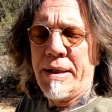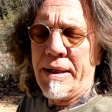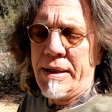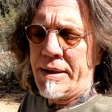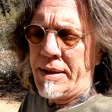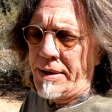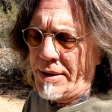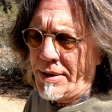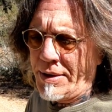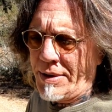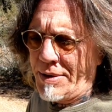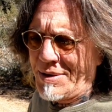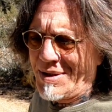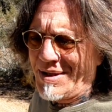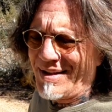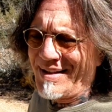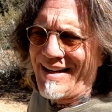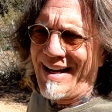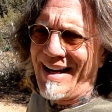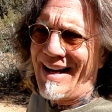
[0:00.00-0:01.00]
need to do is
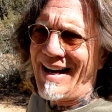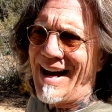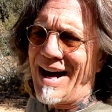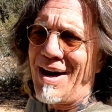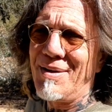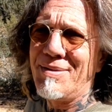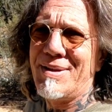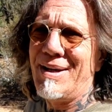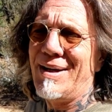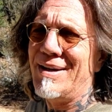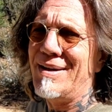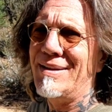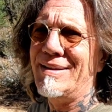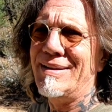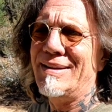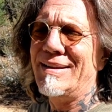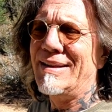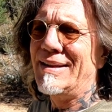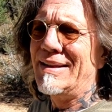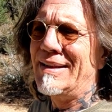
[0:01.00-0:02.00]
just get out there
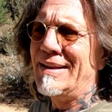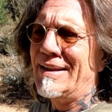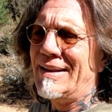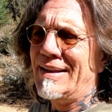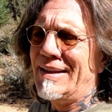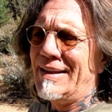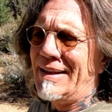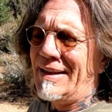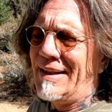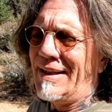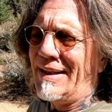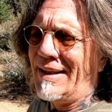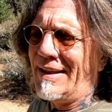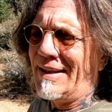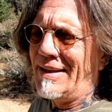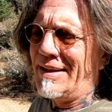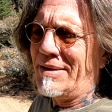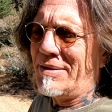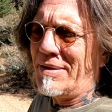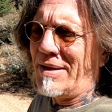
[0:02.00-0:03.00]

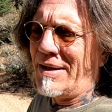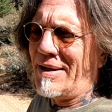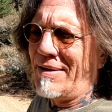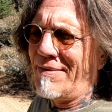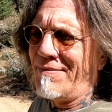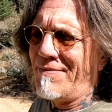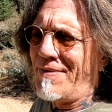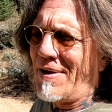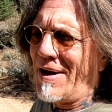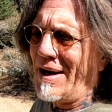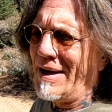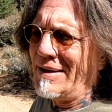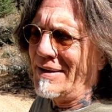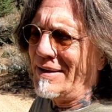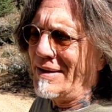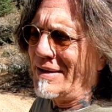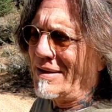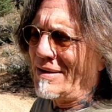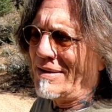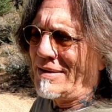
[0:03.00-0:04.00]
and find
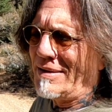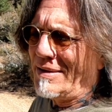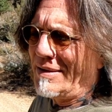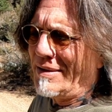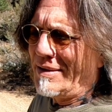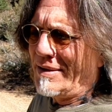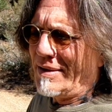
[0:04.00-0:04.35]
little